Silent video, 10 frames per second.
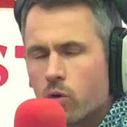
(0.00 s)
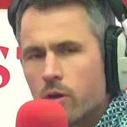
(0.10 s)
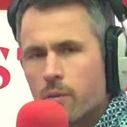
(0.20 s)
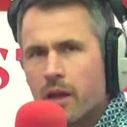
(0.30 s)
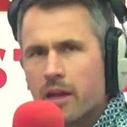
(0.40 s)

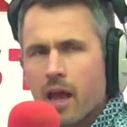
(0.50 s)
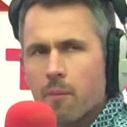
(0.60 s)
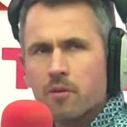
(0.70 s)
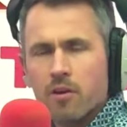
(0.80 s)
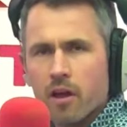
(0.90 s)
there be any
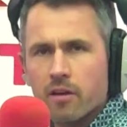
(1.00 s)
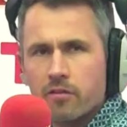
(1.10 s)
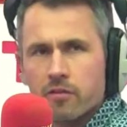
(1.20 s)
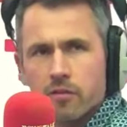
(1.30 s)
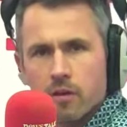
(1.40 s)

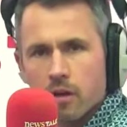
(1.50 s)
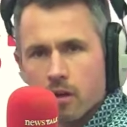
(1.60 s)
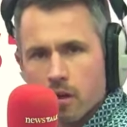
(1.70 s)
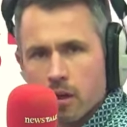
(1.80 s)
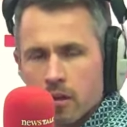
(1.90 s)
appetite
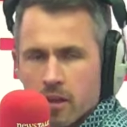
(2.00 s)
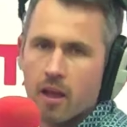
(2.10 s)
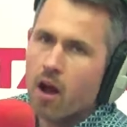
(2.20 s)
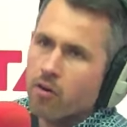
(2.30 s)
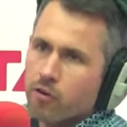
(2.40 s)
in the
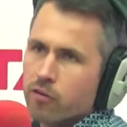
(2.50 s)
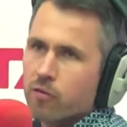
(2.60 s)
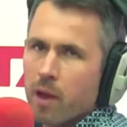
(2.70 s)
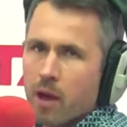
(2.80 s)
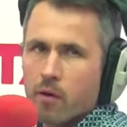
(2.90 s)
corridors
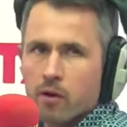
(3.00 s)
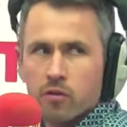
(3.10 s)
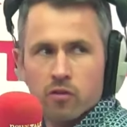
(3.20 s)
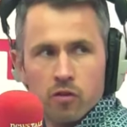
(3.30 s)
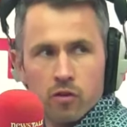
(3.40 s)
of power
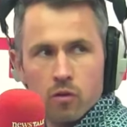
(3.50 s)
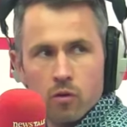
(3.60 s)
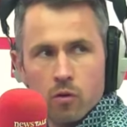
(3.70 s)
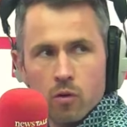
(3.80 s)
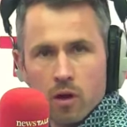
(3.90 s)

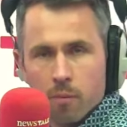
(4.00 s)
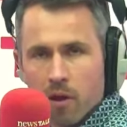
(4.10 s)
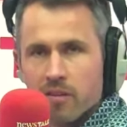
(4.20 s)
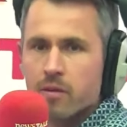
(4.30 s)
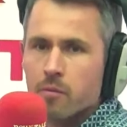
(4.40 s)
to
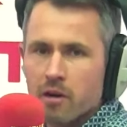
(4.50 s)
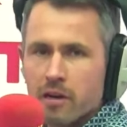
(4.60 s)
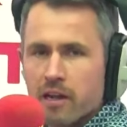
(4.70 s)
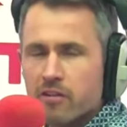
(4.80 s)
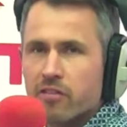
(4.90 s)
apply similar
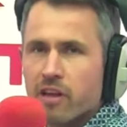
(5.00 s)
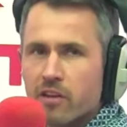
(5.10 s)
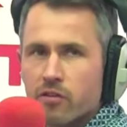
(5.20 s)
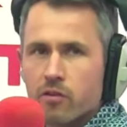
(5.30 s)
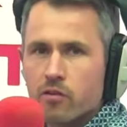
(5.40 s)

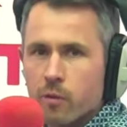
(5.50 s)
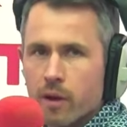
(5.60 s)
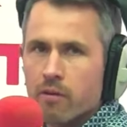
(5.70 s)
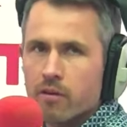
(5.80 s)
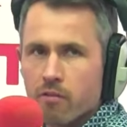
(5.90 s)
legislation to
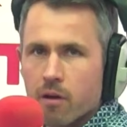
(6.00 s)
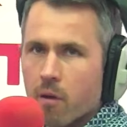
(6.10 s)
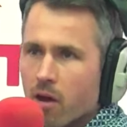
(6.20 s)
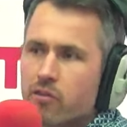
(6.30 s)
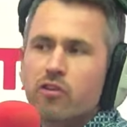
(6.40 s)
areas around
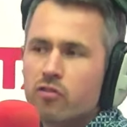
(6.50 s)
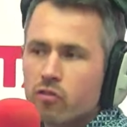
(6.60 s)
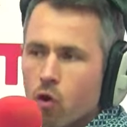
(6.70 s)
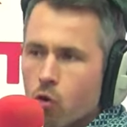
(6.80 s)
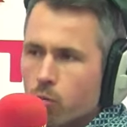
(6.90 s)

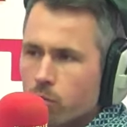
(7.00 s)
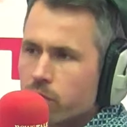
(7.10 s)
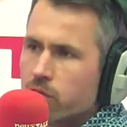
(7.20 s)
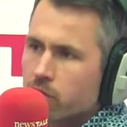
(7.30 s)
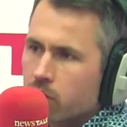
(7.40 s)
politicians'
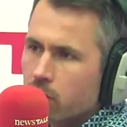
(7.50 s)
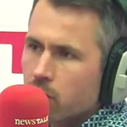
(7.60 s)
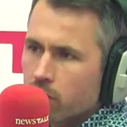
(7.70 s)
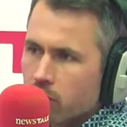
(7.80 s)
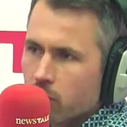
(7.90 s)
homes,
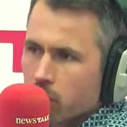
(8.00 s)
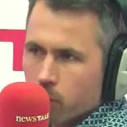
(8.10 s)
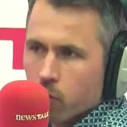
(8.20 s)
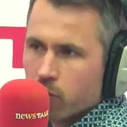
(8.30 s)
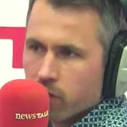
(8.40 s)
given some of the
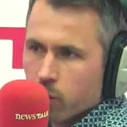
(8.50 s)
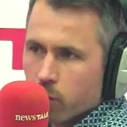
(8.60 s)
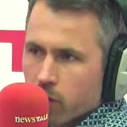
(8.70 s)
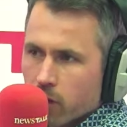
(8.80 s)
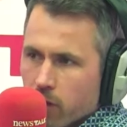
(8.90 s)
protests
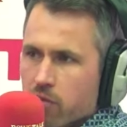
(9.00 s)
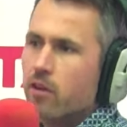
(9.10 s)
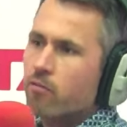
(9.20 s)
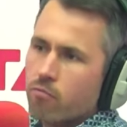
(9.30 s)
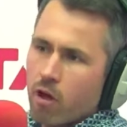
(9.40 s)
we've seen
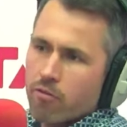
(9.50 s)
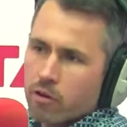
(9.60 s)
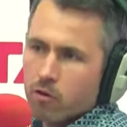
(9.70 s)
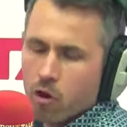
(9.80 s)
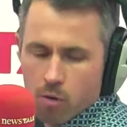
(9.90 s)
outside
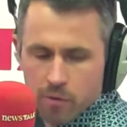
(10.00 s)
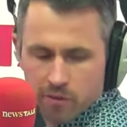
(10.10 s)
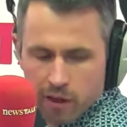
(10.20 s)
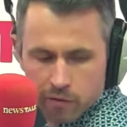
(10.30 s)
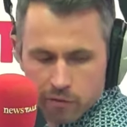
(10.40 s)
Roderick
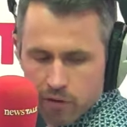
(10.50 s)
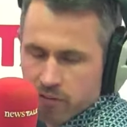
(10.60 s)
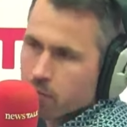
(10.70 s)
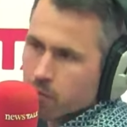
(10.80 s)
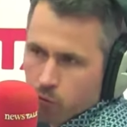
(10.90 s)
O'Gorman's house, for
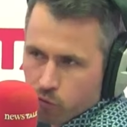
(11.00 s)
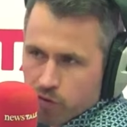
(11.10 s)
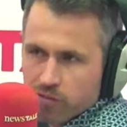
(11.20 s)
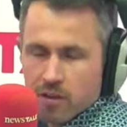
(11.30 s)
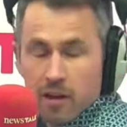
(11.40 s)
example, most
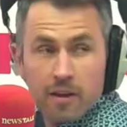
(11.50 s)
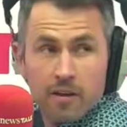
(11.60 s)
recently?